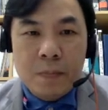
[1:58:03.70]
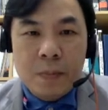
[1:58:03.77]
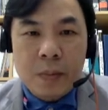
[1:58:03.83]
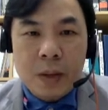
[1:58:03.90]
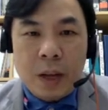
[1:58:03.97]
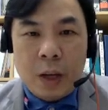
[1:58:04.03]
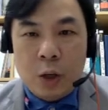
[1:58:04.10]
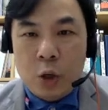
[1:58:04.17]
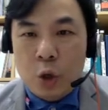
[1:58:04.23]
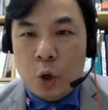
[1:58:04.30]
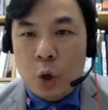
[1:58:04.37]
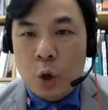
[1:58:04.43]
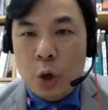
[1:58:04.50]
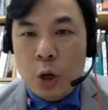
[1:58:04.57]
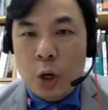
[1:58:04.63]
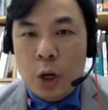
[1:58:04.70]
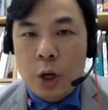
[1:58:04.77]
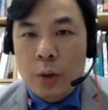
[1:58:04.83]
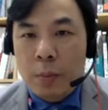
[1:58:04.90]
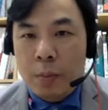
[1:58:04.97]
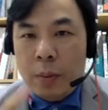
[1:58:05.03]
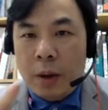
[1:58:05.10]
enjoy
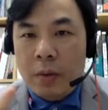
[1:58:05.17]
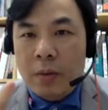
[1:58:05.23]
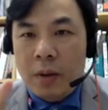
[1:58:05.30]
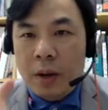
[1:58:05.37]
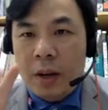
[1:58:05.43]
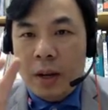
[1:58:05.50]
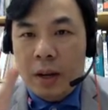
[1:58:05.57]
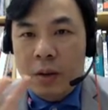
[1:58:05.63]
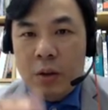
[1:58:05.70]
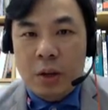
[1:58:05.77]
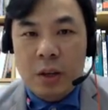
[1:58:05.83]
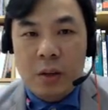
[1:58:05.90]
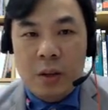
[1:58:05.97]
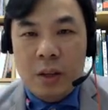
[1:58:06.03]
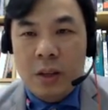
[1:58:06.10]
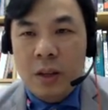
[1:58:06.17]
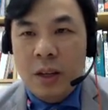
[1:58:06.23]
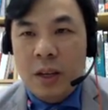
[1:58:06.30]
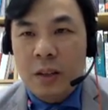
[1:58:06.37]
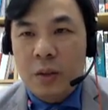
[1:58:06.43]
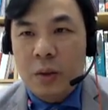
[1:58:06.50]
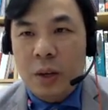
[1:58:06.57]
math like how you
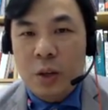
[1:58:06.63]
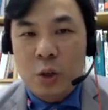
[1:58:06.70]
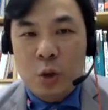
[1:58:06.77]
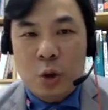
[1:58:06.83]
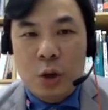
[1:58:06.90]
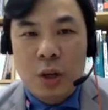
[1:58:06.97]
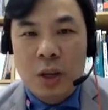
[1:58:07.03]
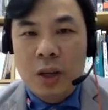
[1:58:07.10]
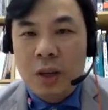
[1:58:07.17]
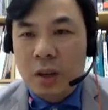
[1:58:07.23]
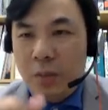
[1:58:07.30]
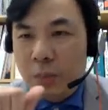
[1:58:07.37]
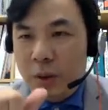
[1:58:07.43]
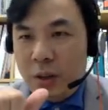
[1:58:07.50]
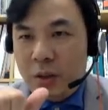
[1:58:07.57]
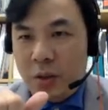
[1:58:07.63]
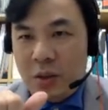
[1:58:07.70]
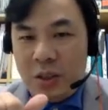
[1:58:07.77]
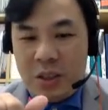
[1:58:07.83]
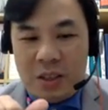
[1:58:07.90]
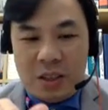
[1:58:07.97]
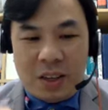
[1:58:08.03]
like to enjoy a piece of
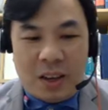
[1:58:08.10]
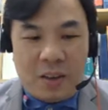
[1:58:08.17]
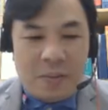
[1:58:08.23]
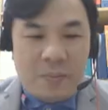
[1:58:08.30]
cheesecake,